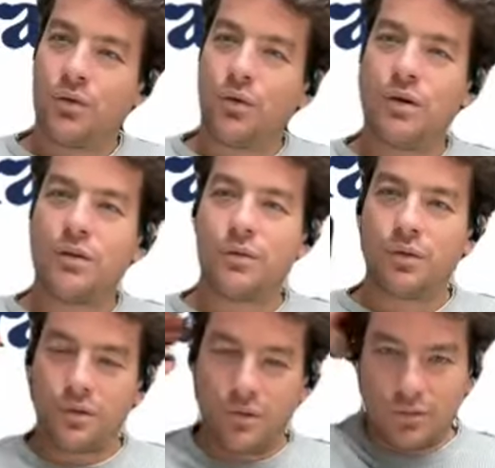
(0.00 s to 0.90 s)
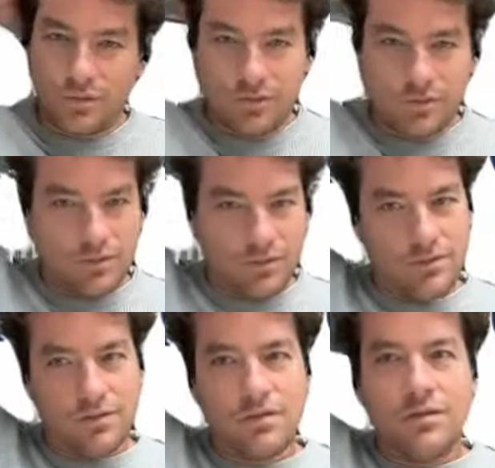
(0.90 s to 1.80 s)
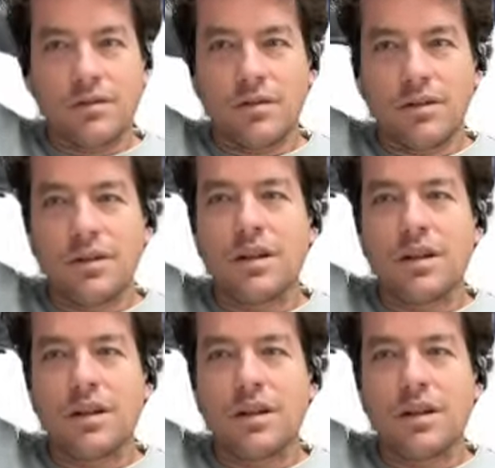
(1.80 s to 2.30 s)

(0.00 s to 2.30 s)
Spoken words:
But it's possible to grow into that.